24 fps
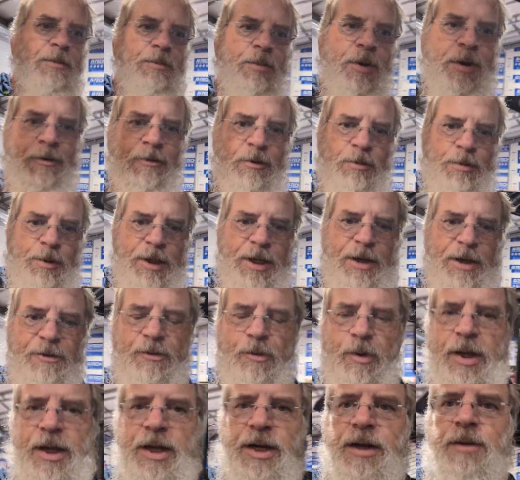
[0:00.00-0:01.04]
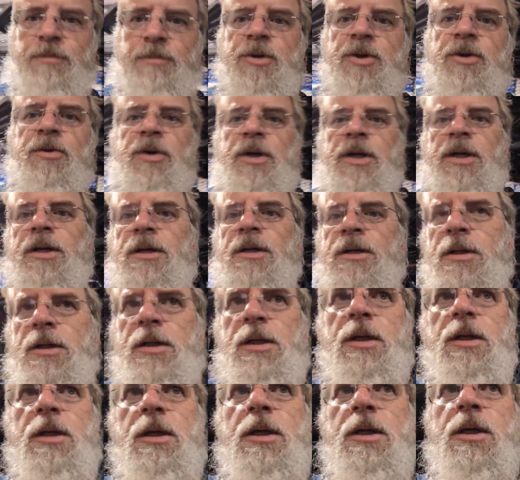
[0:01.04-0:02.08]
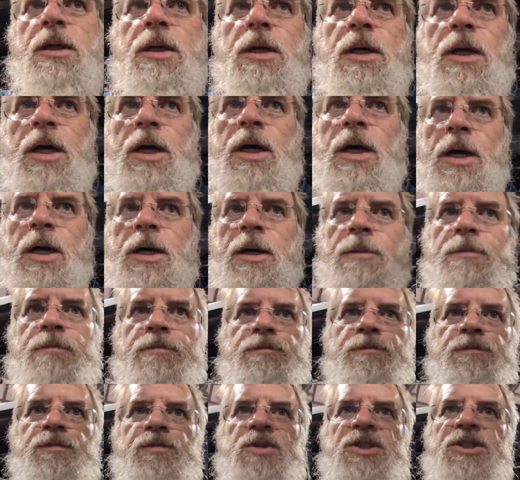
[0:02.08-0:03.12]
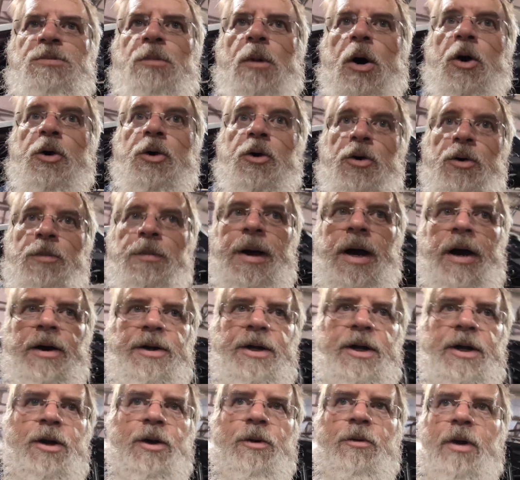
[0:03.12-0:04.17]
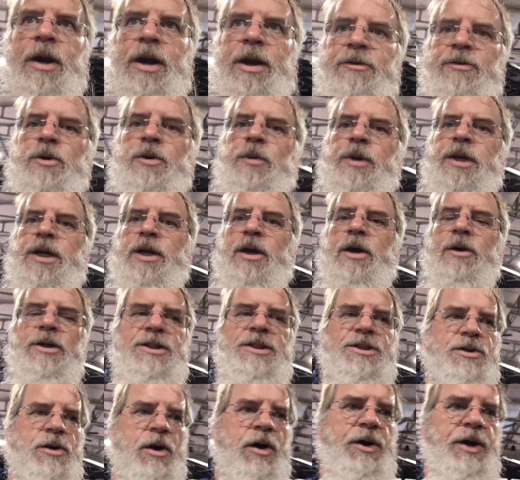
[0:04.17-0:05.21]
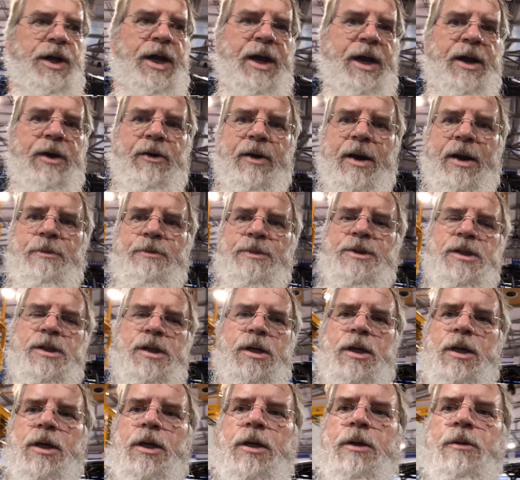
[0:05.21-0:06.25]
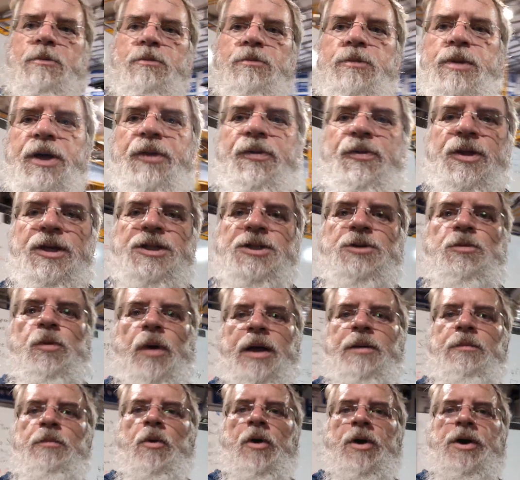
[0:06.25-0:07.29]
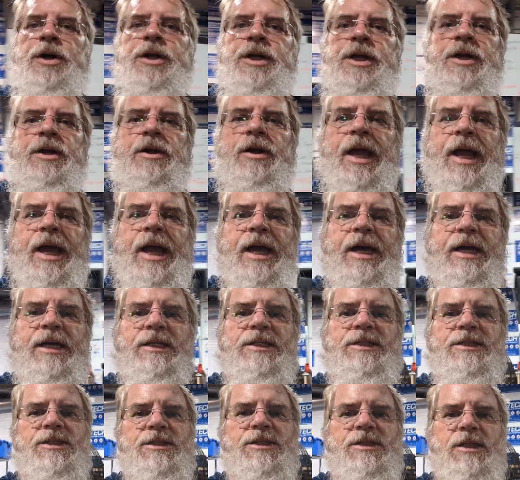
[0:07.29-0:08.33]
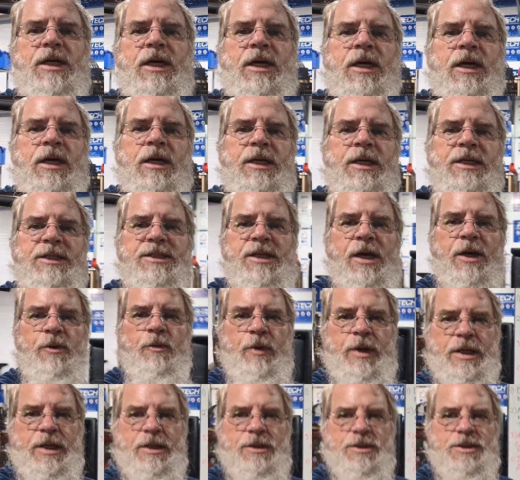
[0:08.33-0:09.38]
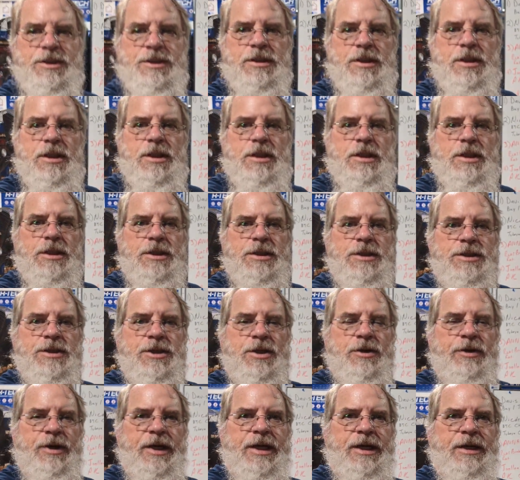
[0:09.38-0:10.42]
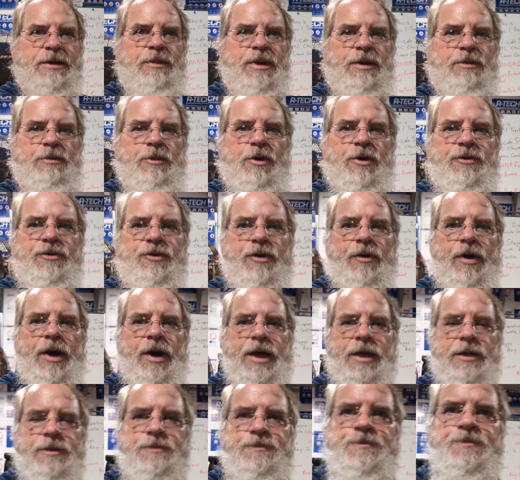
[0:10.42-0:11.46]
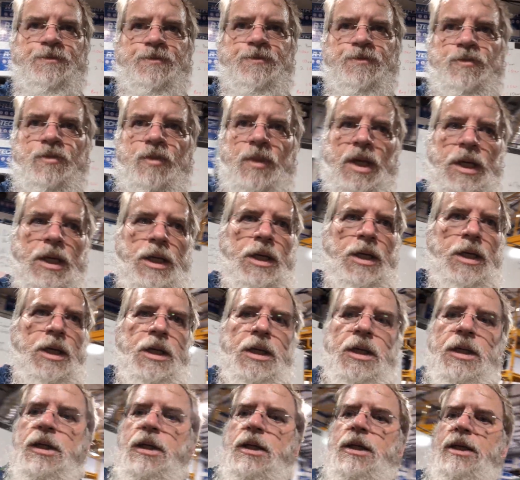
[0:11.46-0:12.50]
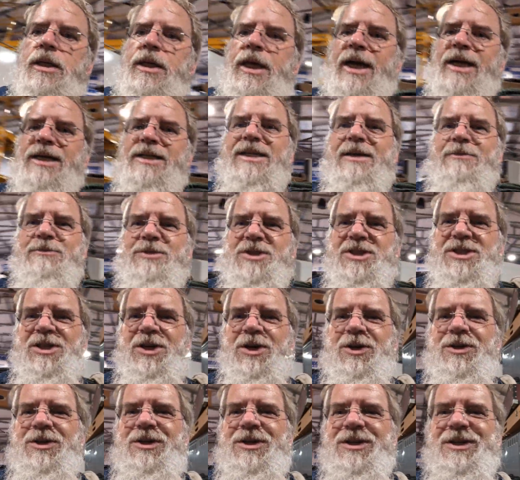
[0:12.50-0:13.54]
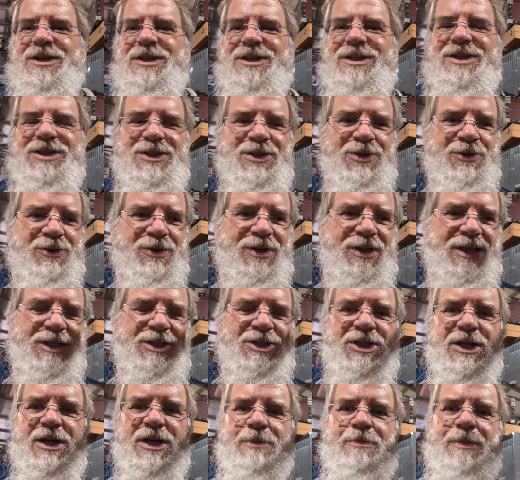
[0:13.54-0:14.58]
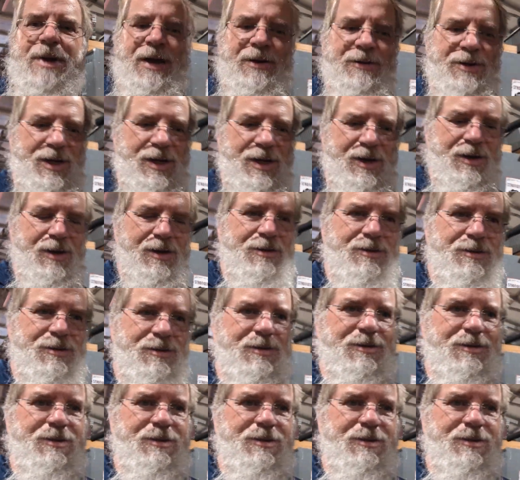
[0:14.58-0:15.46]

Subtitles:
and probably if we end up doing small group out here or whatever, we can always draw diagrams. But this whiteboard here has it's on wheels, so it can be moved around. Yes, I'm still doing the gym out here,